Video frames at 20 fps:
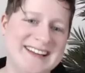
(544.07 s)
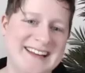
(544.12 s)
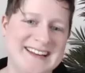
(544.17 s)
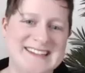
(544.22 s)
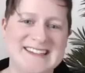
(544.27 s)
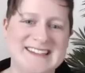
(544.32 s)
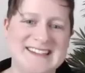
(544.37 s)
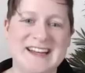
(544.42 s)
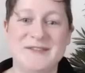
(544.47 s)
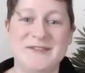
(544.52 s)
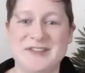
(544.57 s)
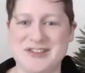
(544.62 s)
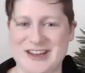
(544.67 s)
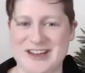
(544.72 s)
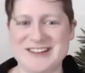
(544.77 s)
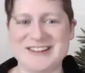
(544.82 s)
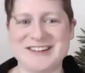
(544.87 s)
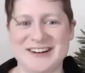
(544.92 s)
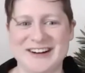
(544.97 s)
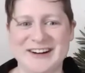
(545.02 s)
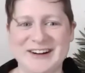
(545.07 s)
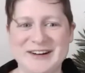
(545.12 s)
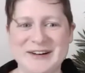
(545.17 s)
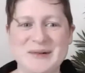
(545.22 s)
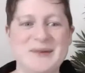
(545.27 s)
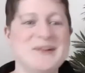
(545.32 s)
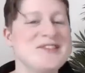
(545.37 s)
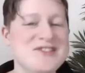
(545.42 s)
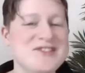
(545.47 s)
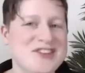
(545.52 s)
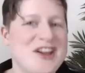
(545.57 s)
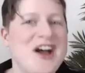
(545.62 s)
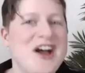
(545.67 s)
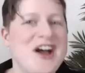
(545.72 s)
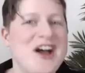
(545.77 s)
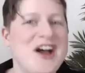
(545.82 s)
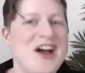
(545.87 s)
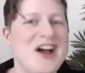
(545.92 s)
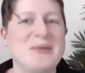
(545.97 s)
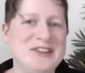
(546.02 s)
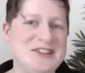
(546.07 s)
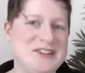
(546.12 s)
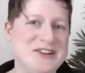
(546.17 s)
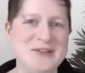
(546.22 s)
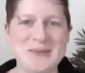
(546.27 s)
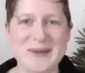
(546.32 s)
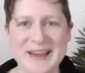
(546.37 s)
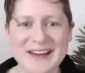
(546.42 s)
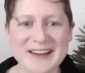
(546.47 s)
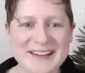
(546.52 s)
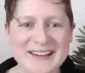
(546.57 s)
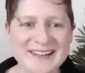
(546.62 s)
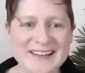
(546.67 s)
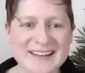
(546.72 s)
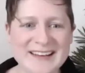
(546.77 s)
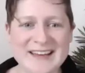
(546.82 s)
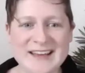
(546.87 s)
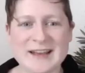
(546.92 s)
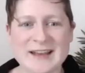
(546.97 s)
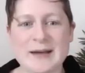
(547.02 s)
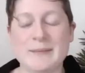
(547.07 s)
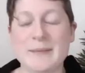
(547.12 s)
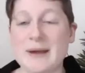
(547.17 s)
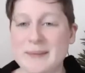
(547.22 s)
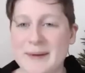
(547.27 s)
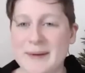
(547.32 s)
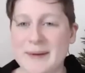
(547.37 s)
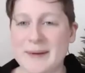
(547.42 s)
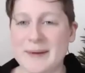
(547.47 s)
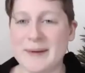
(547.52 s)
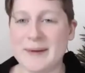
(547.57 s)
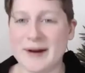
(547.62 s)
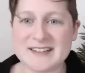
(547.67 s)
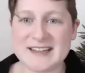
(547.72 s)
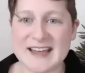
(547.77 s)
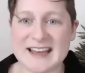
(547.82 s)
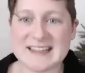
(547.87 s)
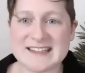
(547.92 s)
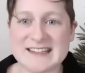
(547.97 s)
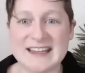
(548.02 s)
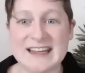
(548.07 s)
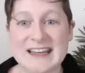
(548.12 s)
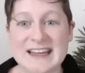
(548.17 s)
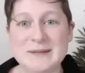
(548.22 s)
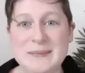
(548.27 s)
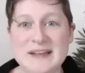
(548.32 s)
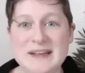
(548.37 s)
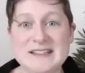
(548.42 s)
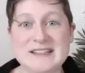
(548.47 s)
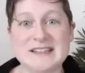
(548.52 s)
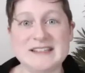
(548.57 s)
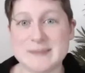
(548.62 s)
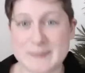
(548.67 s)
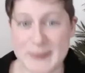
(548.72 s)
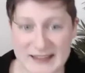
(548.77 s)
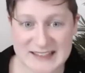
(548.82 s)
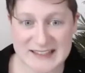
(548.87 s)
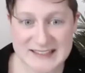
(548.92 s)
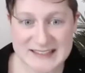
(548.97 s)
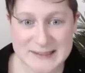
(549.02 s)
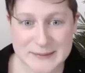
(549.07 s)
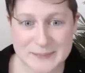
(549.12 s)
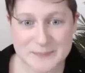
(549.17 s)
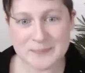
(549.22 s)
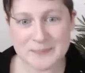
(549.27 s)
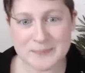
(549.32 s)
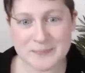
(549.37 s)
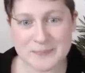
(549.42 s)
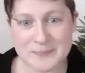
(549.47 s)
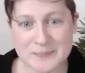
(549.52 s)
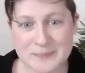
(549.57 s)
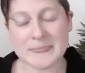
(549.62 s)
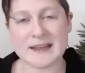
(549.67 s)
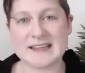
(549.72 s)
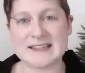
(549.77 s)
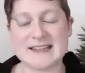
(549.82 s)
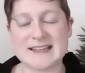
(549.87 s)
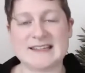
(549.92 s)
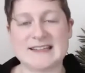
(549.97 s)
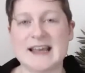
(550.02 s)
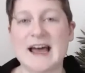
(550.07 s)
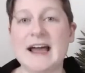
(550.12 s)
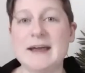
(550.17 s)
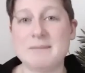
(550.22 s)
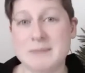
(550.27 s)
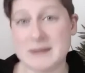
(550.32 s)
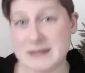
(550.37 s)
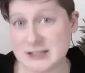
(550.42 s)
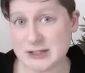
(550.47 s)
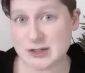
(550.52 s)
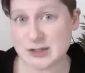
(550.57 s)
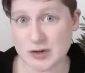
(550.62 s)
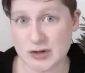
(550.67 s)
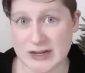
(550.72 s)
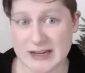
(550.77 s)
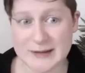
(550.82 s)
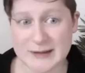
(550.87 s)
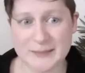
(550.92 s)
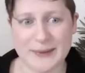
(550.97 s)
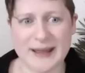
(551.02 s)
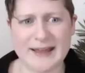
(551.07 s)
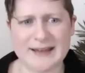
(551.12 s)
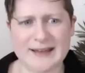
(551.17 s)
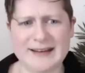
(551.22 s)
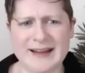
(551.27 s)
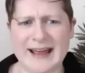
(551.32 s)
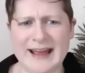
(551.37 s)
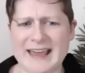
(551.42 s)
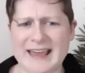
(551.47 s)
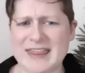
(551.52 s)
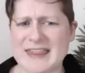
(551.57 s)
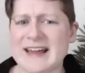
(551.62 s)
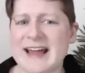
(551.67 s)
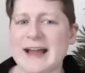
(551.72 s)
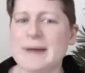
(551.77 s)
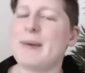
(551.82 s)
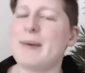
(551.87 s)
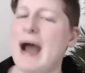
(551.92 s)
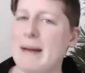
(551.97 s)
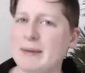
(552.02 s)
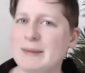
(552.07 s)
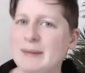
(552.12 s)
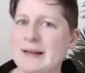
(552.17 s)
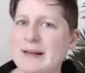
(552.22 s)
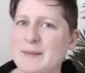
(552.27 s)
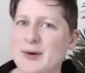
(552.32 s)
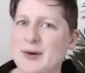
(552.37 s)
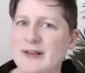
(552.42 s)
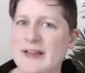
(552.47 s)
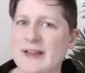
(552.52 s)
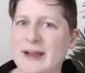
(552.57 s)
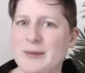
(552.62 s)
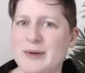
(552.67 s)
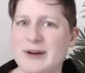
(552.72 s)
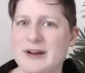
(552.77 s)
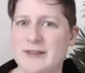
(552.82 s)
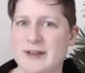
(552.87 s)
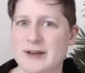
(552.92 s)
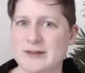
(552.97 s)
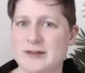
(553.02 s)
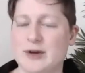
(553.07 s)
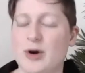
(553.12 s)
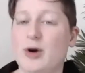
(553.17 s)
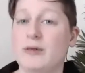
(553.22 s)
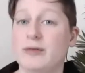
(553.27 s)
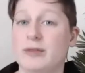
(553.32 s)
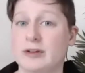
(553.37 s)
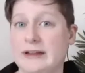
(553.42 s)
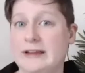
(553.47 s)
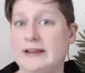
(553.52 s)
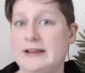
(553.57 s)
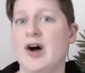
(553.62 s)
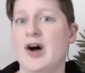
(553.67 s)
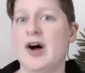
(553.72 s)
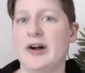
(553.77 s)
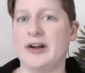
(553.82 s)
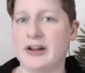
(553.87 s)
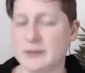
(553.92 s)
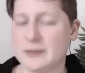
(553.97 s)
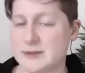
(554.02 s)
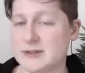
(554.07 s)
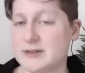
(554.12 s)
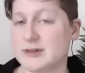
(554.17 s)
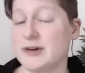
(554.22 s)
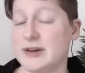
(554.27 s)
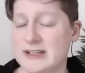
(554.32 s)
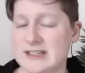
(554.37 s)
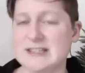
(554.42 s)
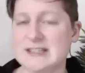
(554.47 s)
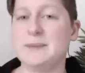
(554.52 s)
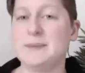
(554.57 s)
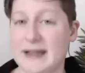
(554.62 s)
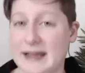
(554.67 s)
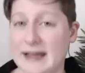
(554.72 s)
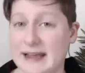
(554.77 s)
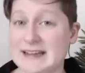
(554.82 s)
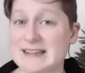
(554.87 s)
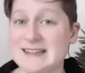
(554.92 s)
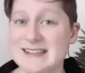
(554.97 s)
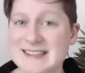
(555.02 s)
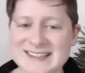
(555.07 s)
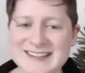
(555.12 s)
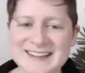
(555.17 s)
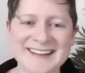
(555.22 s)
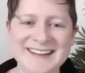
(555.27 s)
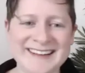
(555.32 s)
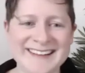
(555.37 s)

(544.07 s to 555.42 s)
instead of a gender, what genre would you be? My partner says he'd be suspense. He says, I'm mystery, but I think I'm probably more like one of those overly long absurdist plays.